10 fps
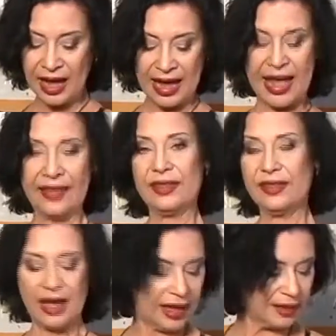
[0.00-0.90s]
And
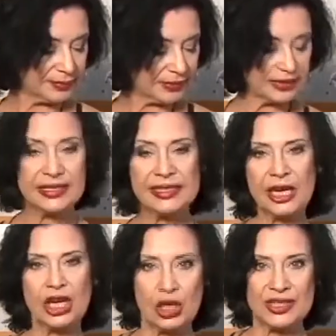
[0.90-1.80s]
let's get
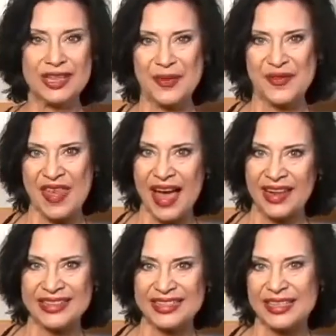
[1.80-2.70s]
a close-up of that
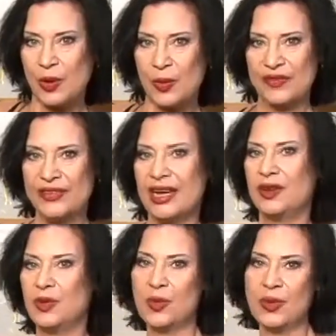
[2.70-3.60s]
and see what we've
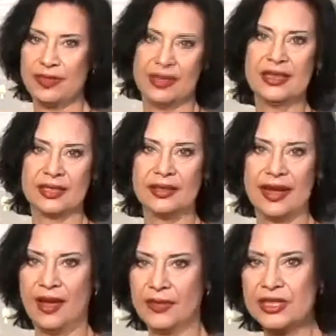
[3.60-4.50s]
done with this
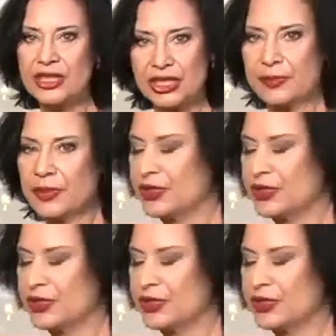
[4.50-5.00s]
layout. This gem